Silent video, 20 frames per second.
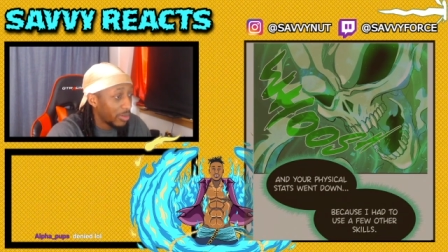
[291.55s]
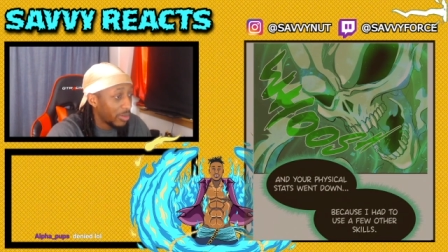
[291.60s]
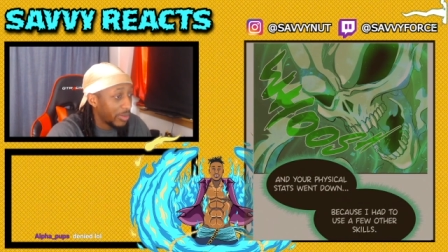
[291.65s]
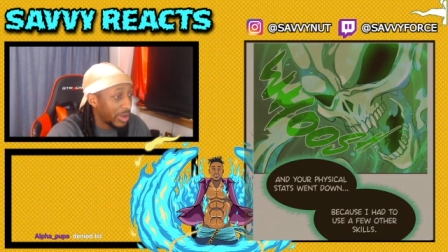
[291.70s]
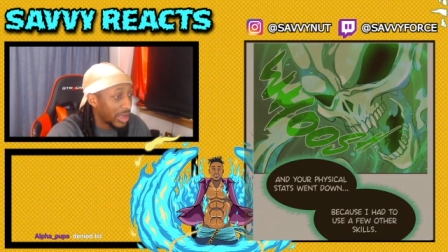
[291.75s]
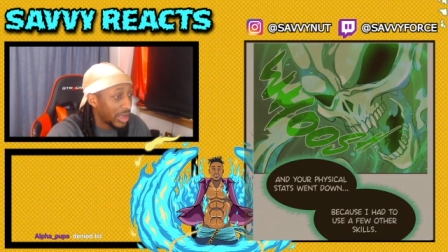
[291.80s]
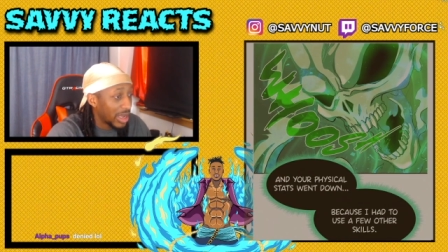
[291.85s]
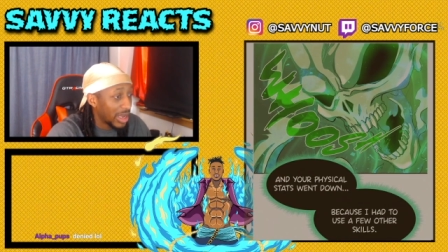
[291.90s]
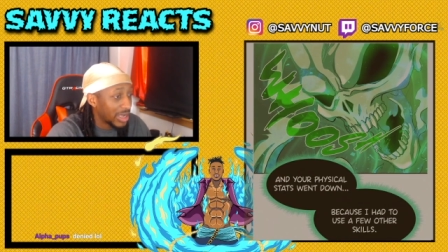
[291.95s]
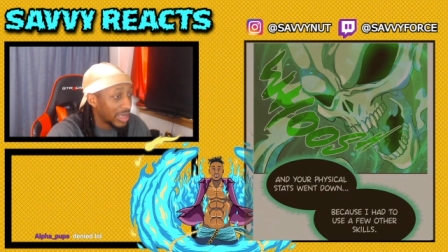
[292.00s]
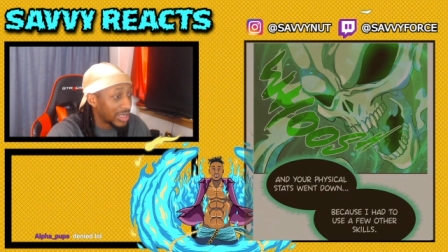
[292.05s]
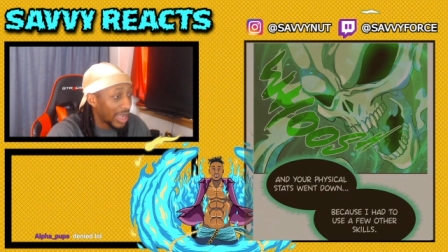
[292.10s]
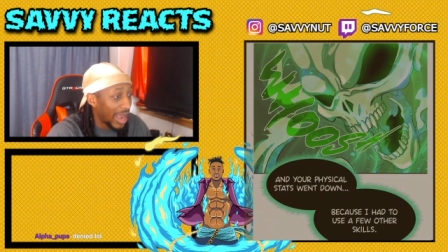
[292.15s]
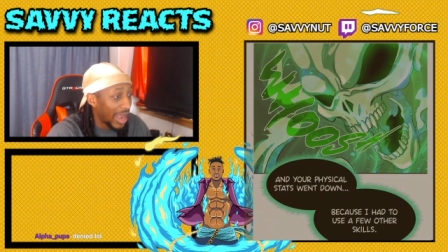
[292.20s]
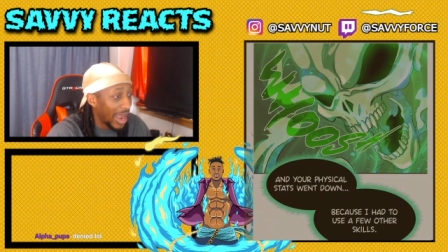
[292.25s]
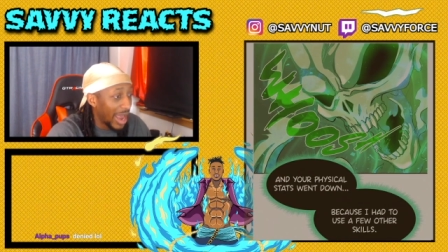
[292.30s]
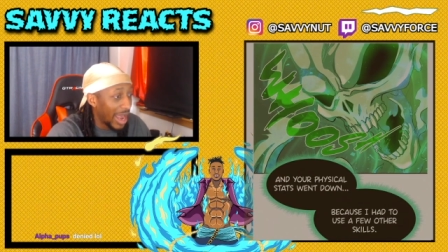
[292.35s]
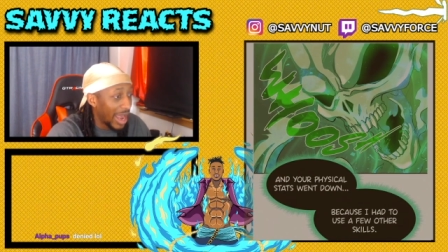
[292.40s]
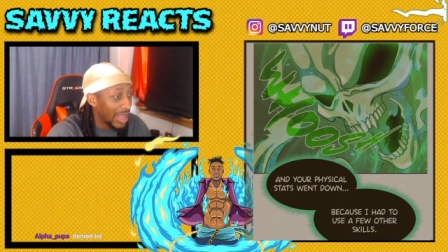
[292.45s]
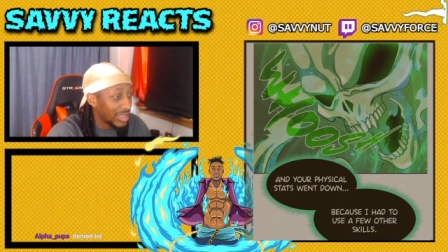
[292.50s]
because I
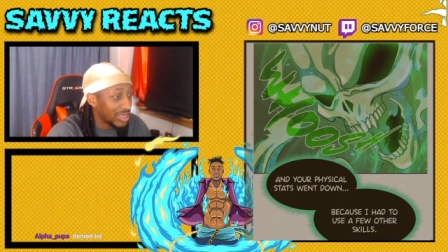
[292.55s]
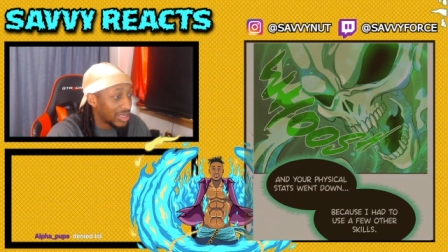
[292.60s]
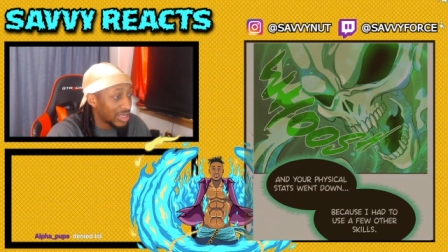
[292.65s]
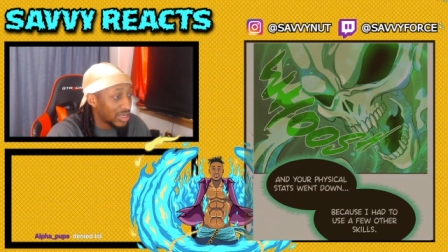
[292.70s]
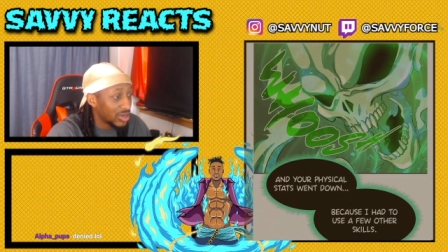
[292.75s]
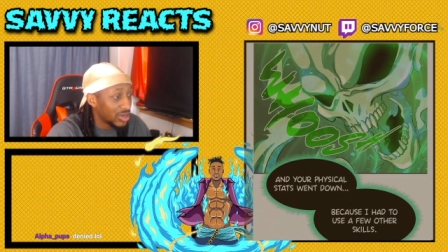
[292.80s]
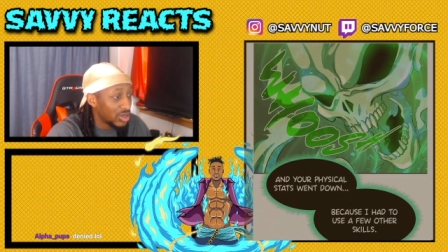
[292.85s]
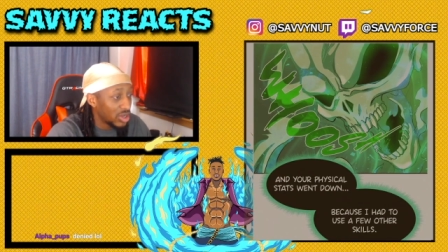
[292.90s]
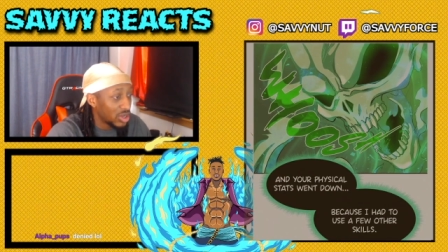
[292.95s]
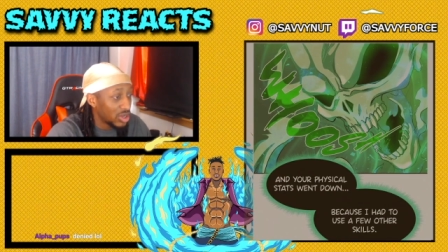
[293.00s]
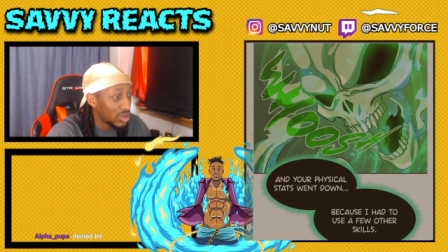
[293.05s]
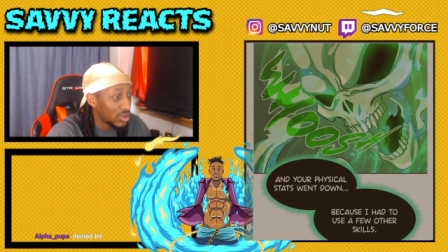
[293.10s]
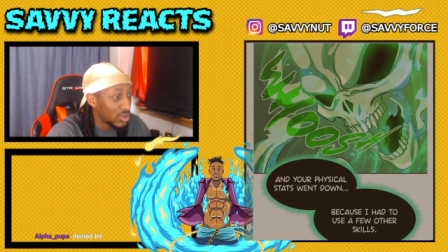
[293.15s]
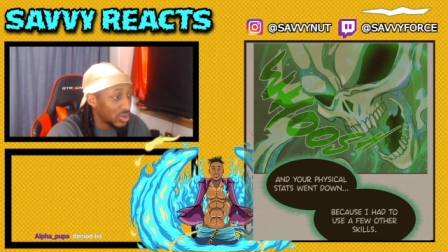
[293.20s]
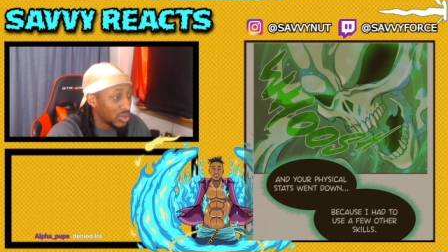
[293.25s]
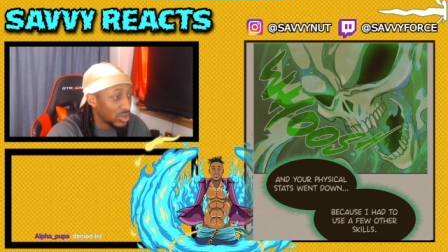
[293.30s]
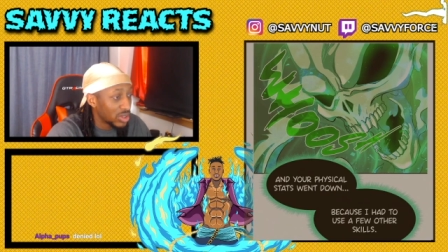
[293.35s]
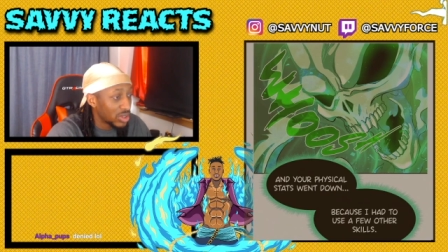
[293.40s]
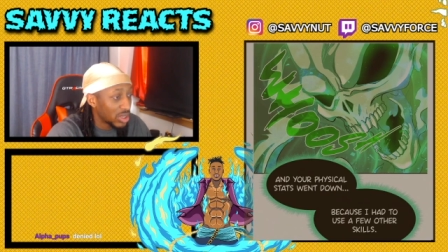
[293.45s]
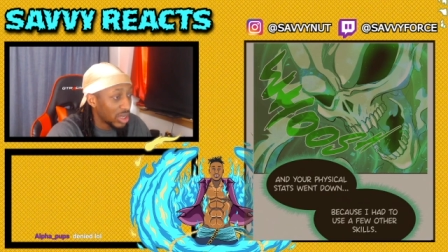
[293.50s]
had to
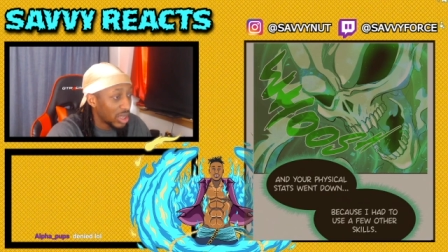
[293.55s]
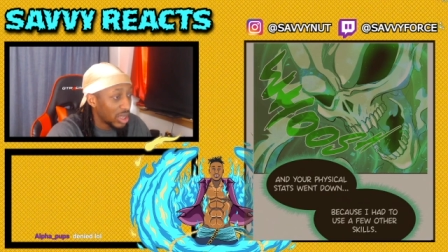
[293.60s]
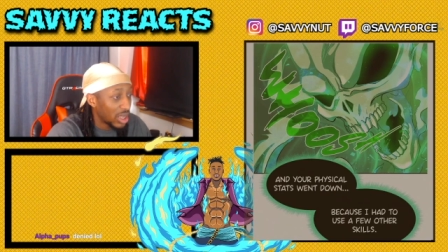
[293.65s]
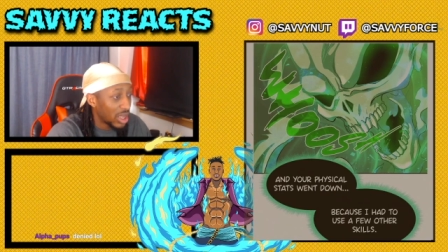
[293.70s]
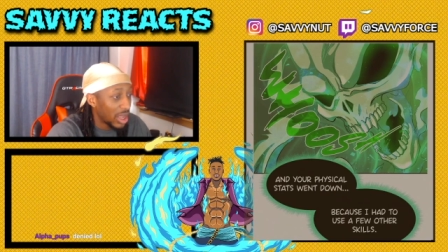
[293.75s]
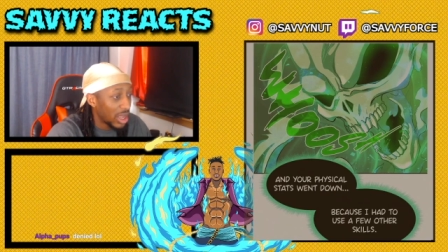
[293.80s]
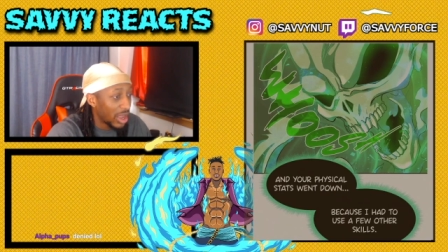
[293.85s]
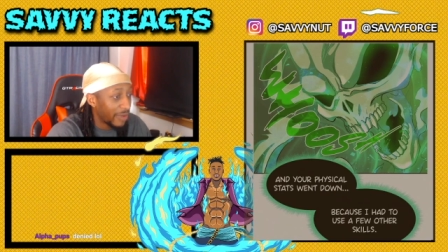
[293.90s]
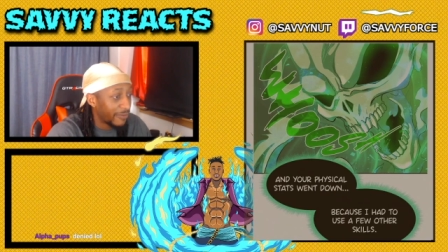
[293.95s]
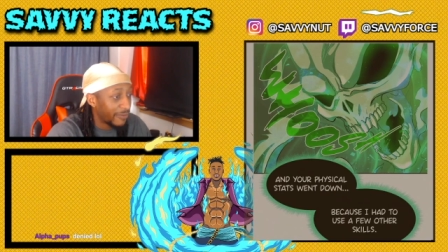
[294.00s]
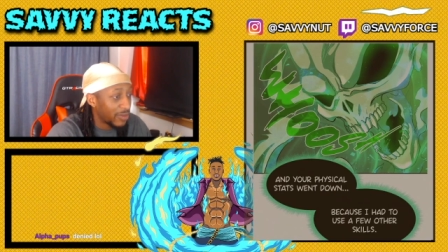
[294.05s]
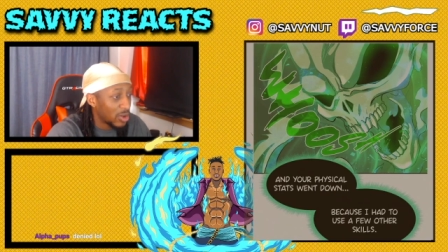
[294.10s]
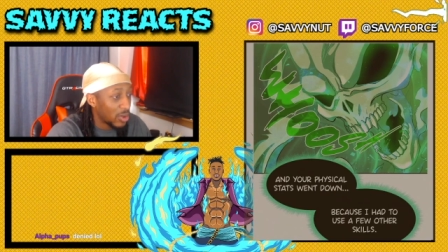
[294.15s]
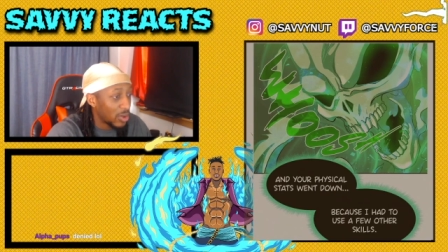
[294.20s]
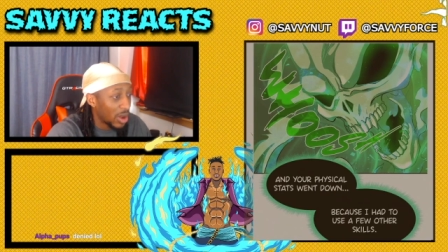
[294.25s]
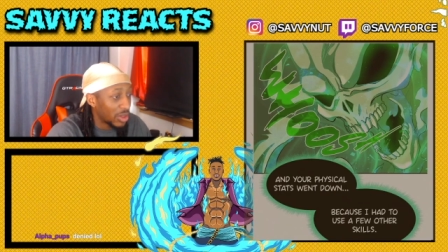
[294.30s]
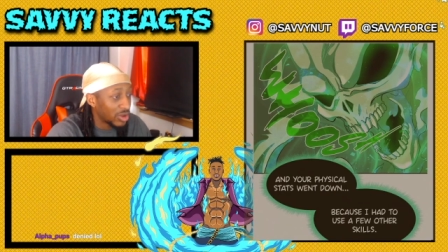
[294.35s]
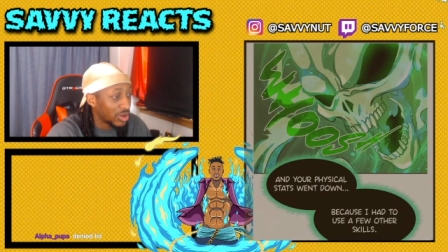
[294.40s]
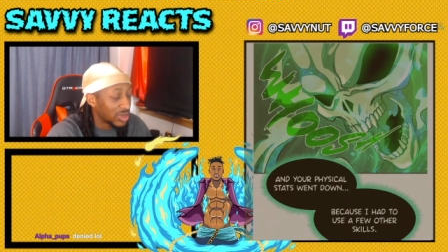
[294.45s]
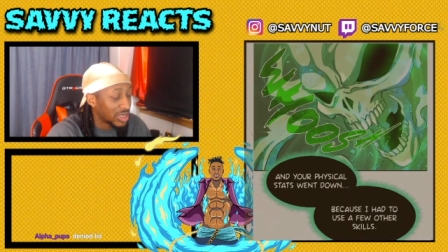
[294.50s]
use a few
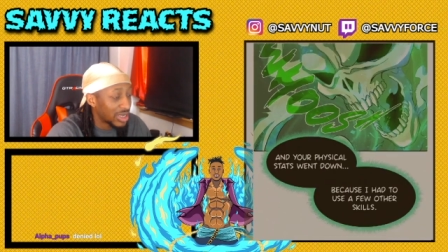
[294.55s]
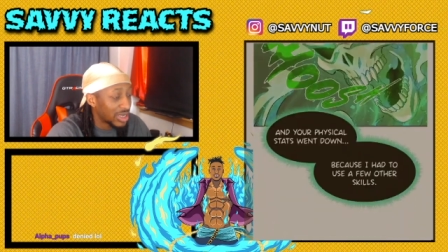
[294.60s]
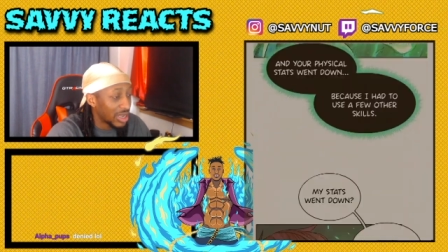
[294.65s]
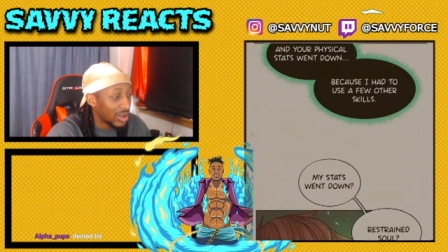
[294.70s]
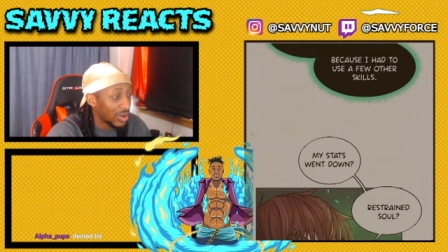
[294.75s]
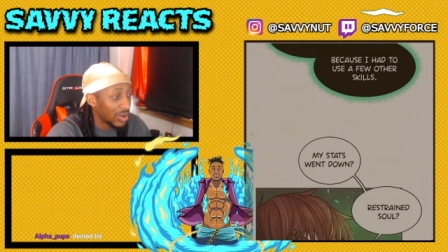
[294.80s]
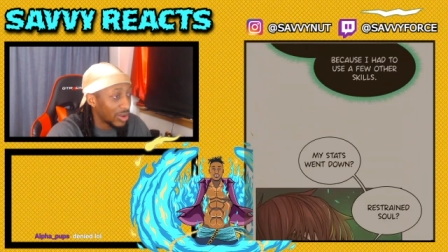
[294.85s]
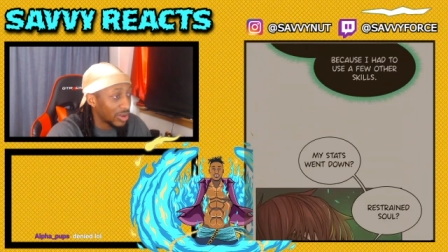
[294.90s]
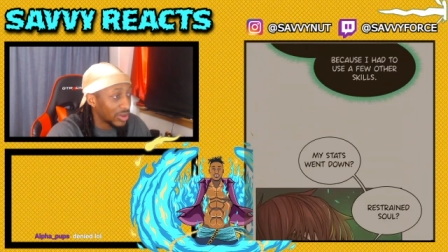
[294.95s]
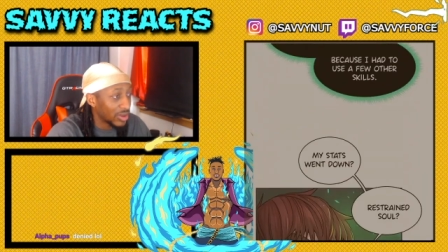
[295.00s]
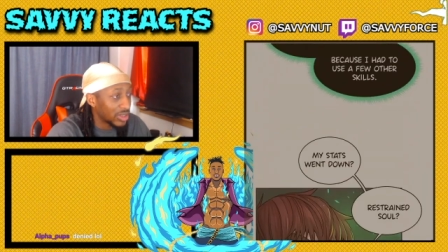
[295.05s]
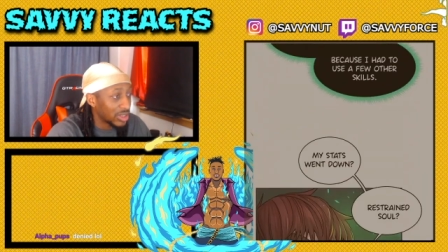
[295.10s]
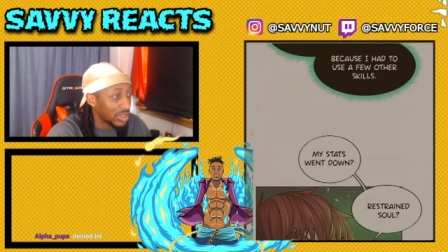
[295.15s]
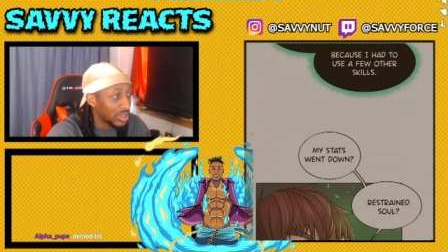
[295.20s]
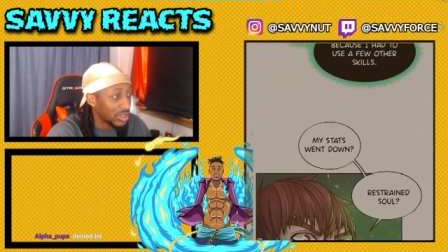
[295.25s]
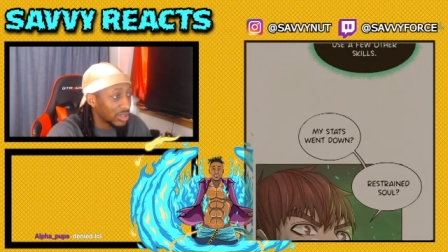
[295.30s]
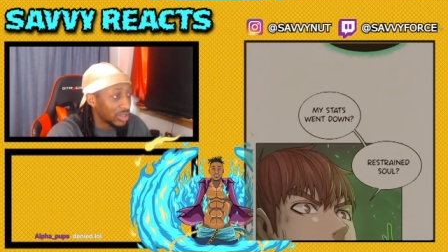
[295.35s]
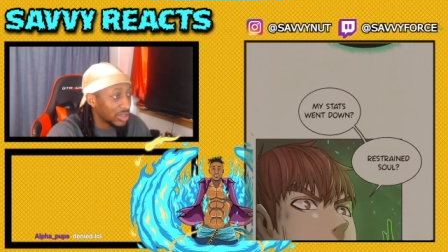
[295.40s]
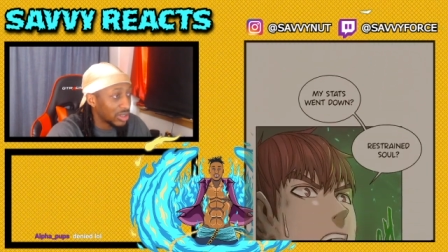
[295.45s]
other skills.